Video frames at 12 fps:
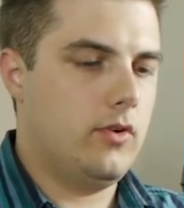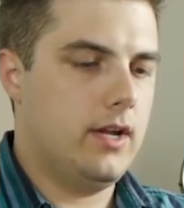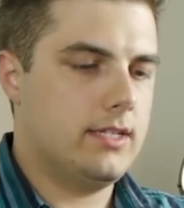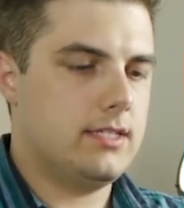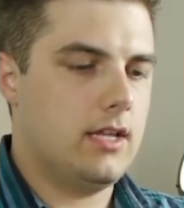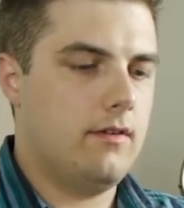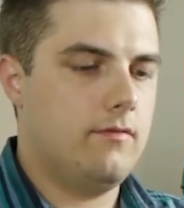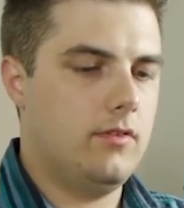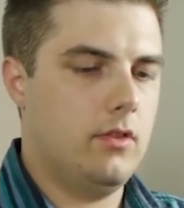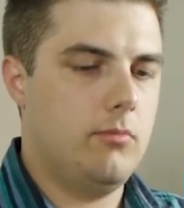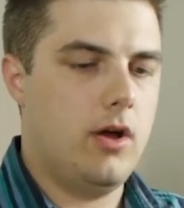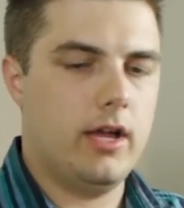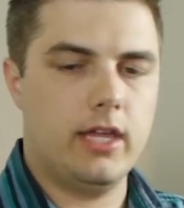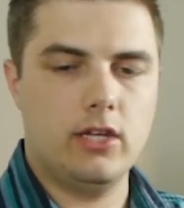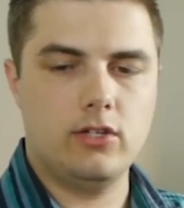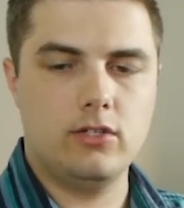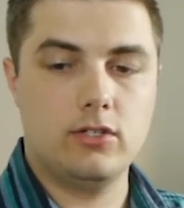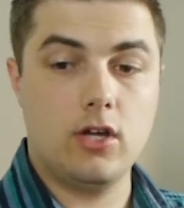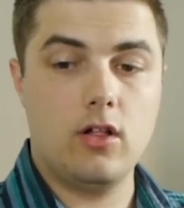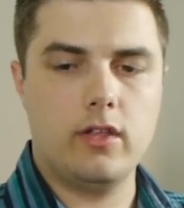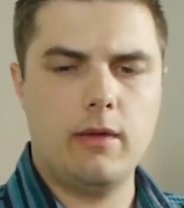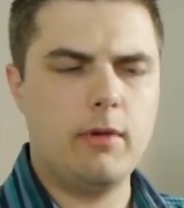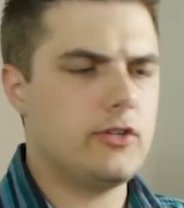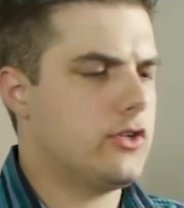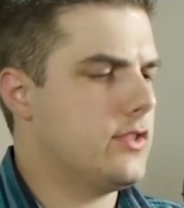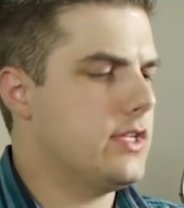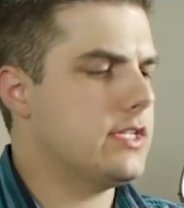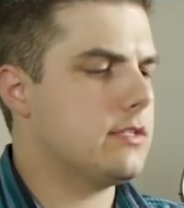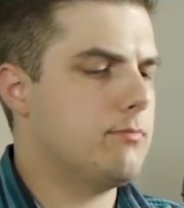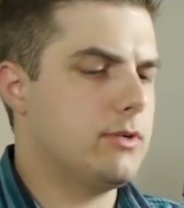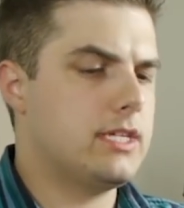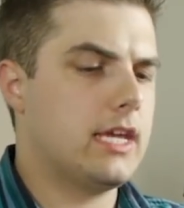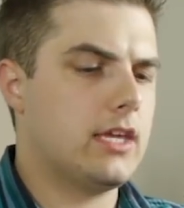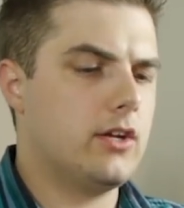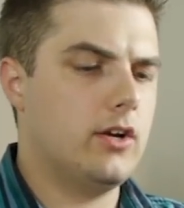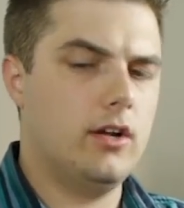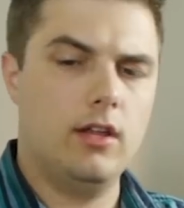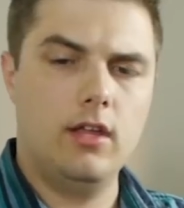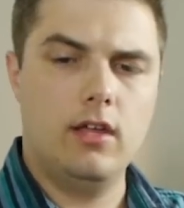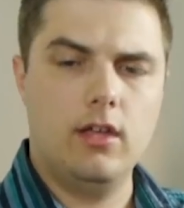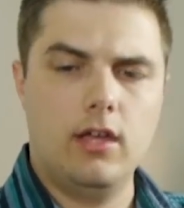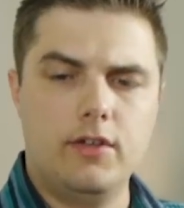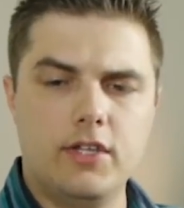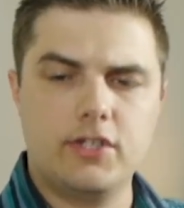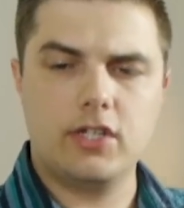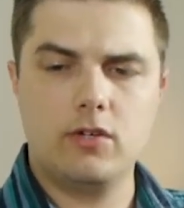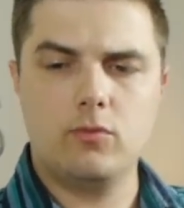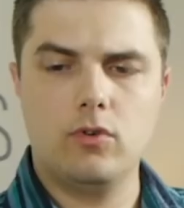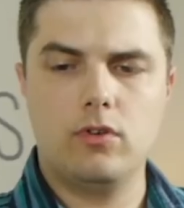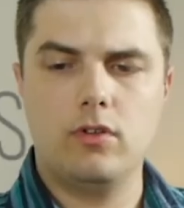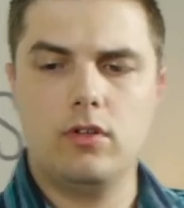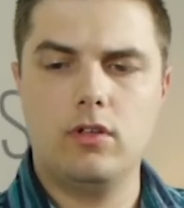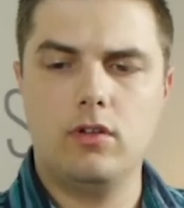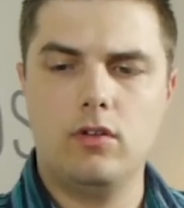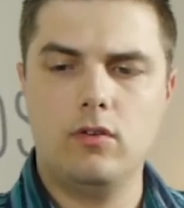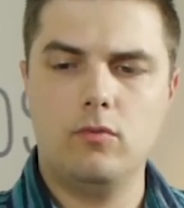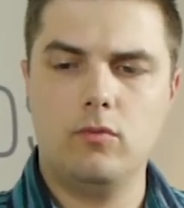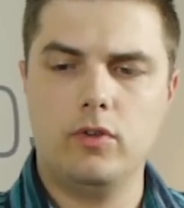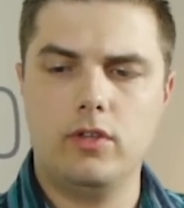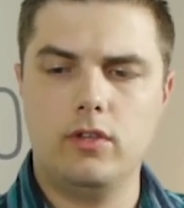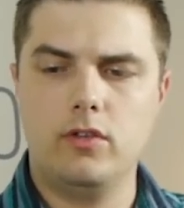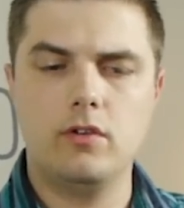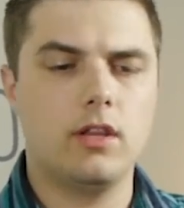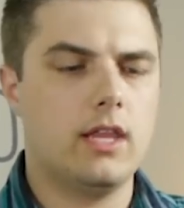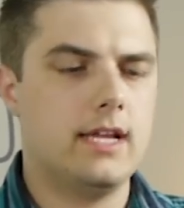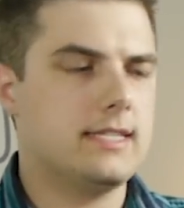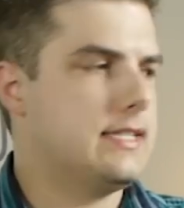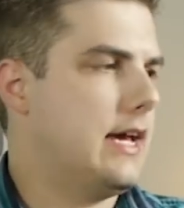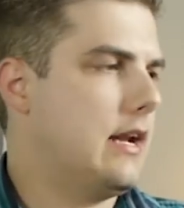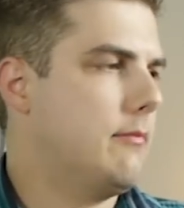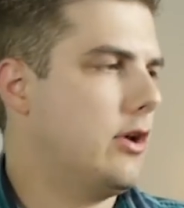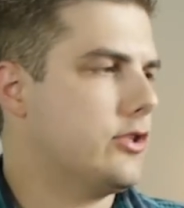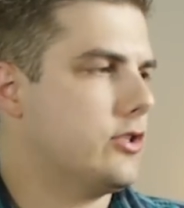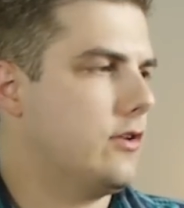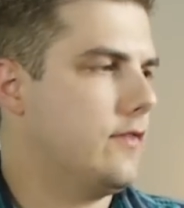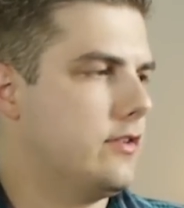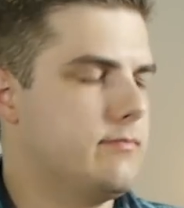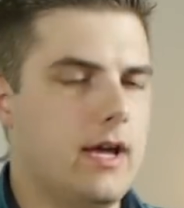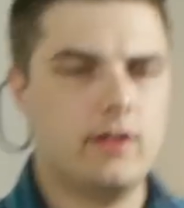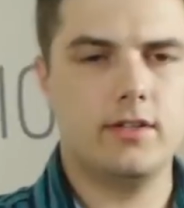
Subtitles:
stuff for the Pocket Dolly. I'm not sure this particular edition would utilize that. I'm not sure if this mount